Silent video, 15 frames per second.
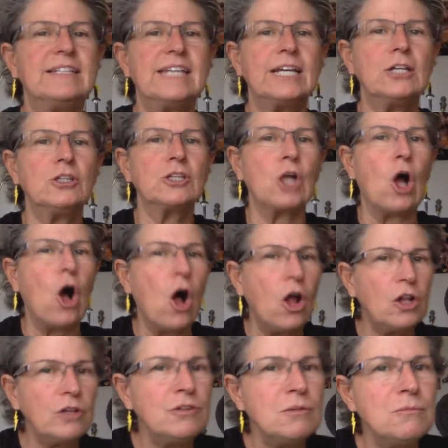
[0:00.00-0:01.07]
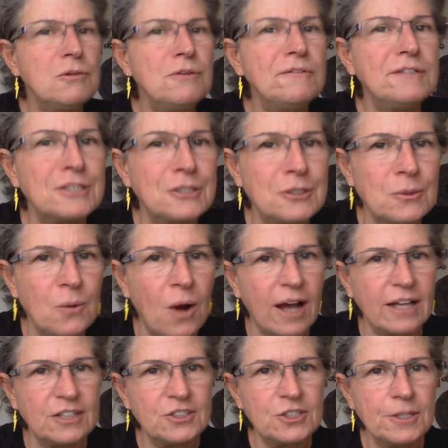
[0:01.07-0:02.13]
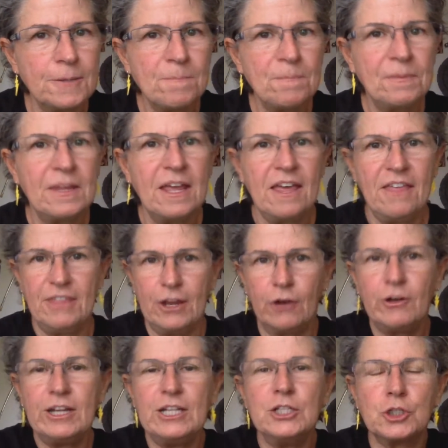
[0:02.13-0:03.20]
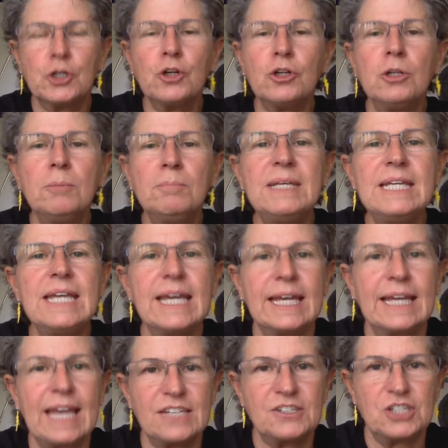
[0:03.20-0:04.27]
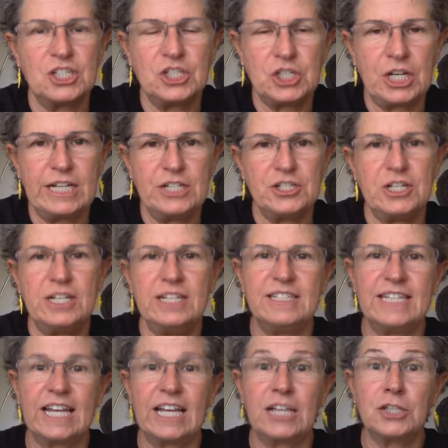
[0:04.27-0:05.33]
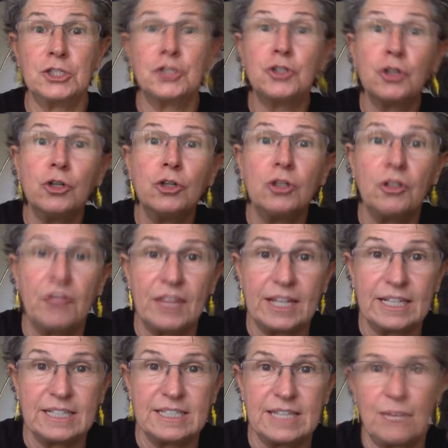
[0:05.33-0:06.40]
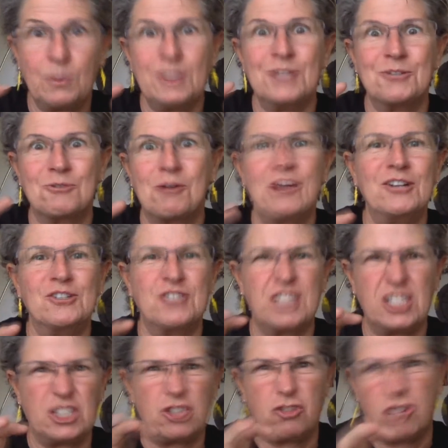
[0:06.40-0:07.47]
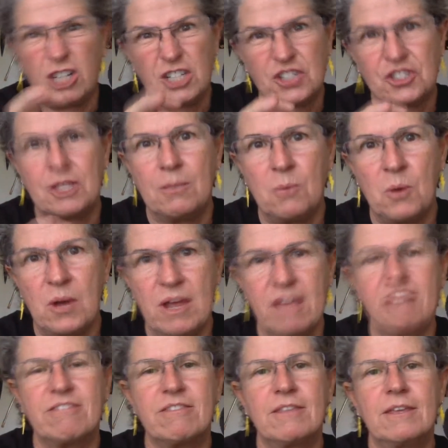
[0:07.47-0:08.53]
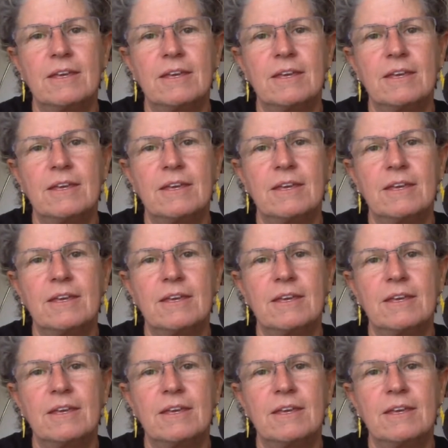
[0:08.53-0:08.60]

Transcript: take a look at all of the movies that you watch. Their internal being has to change, and it's the external things that we as writers get to crush them with